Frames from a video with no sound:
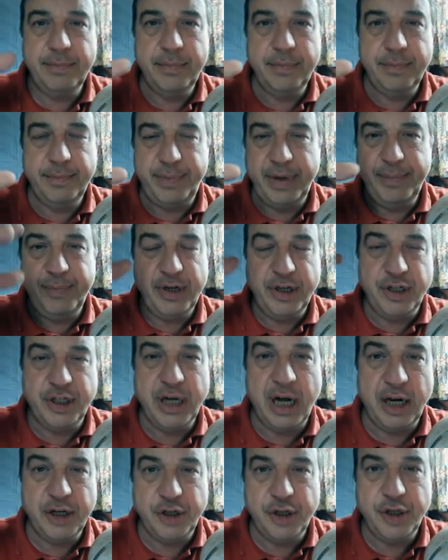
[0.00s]
people in
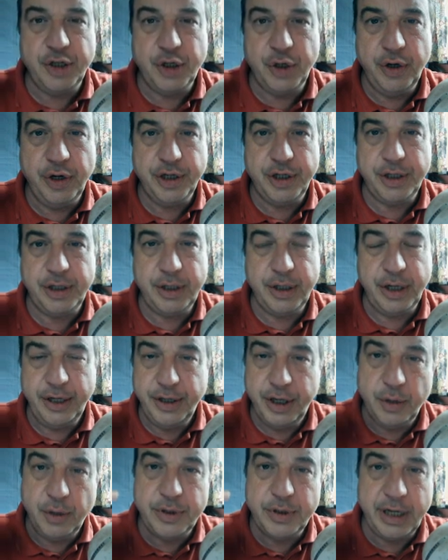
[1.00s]
charge of the church in
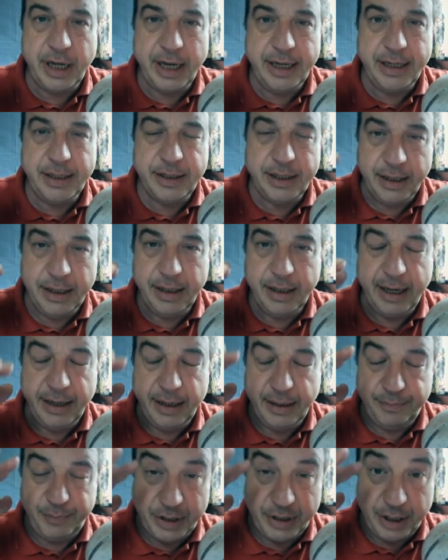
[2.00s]
those days,
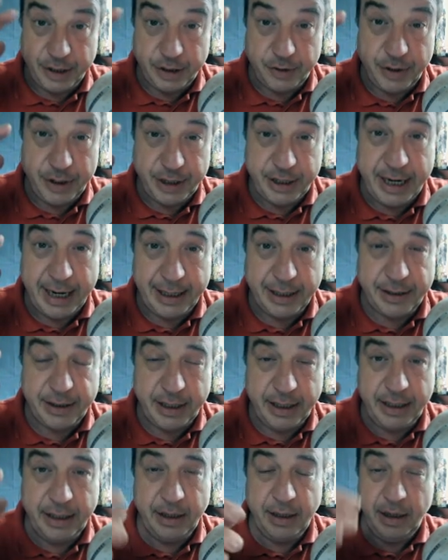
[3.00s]
in British
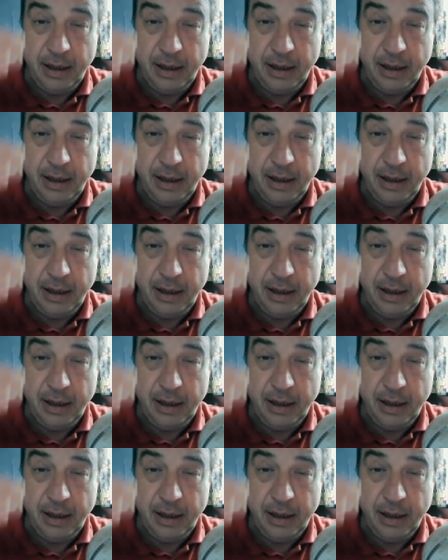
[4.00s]
Christianity.